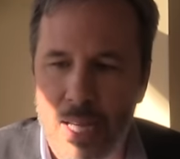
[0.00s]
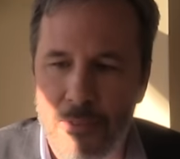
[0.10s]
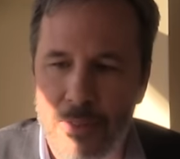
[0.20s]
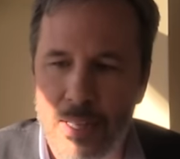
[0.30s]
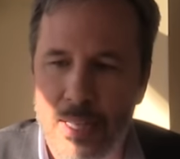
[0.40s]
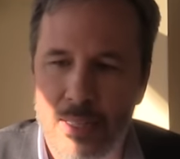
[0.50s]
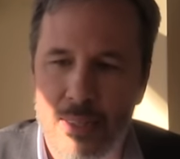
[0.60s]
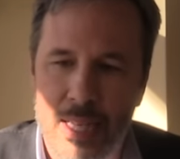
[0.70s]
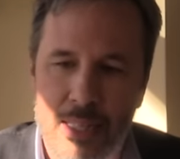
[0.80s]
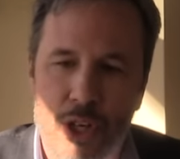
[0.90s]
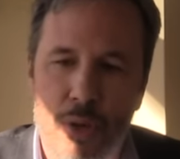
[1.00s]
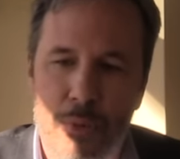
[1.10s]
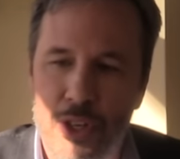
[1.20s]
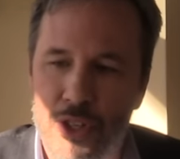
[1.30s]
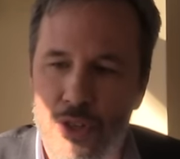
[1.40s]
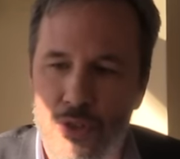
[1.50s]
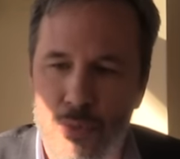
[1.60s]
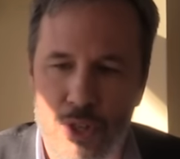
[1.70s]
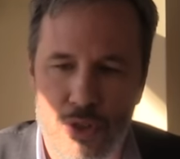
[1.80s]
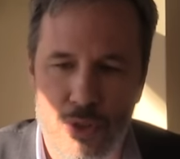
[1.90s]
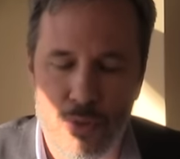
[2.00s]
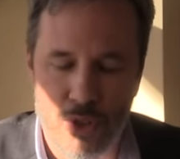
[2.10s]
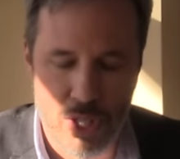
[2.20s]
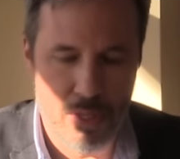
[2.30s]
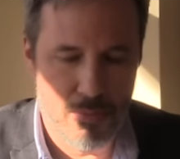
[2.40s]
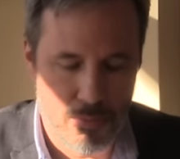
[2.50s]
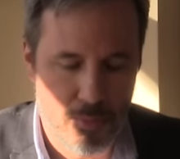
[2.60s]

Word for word: I feel that that collaboration with Joe just